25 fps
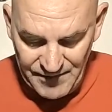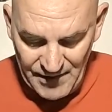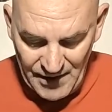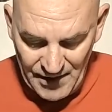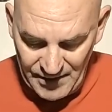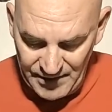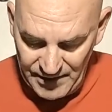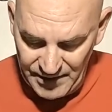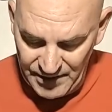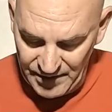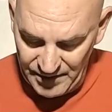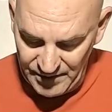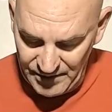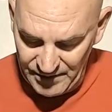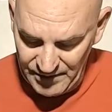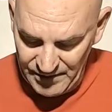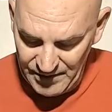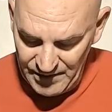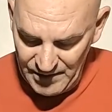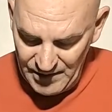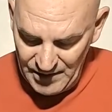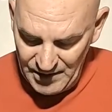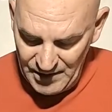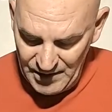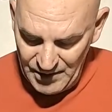down here,
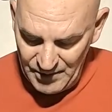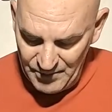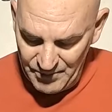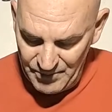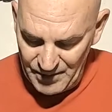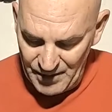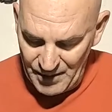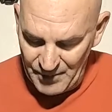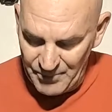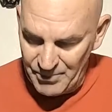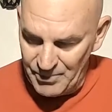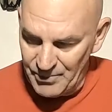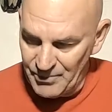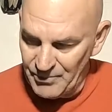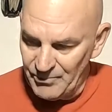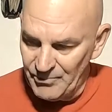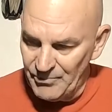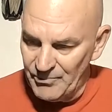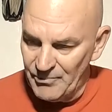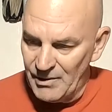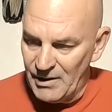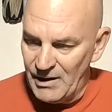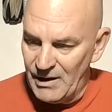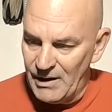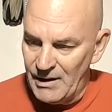but
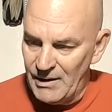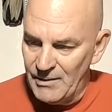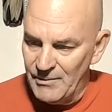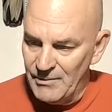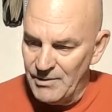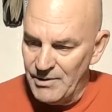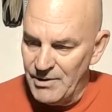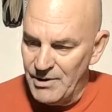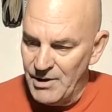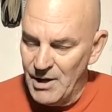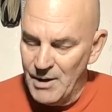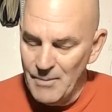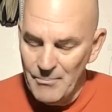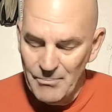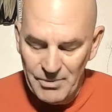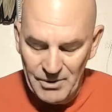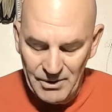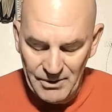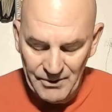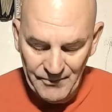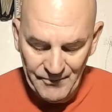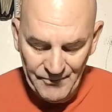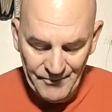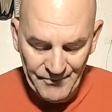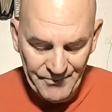I
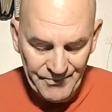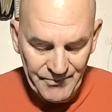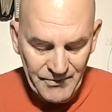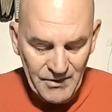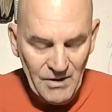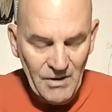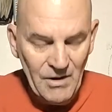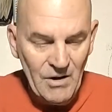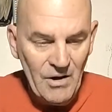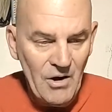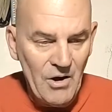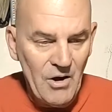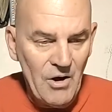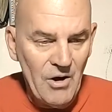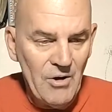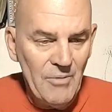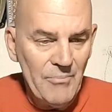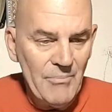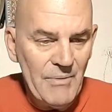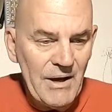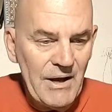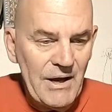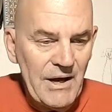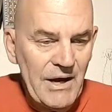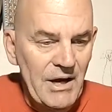number all
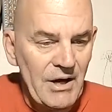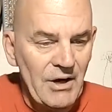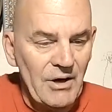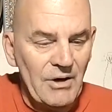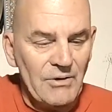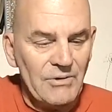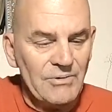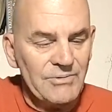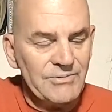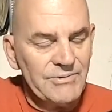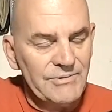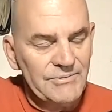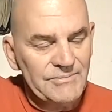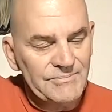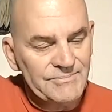my arrows,